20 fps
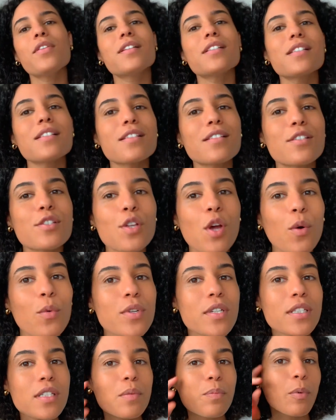this is so
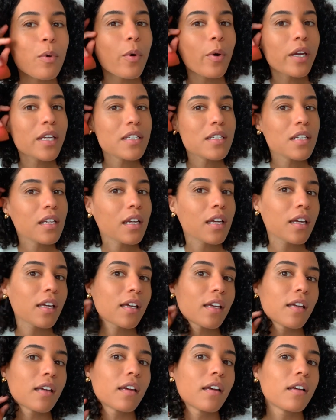
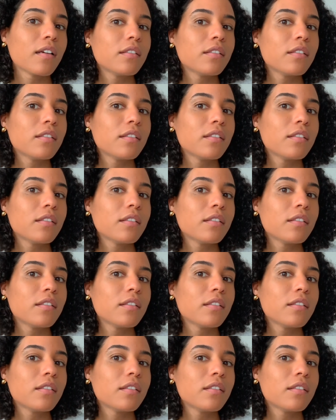disappointing.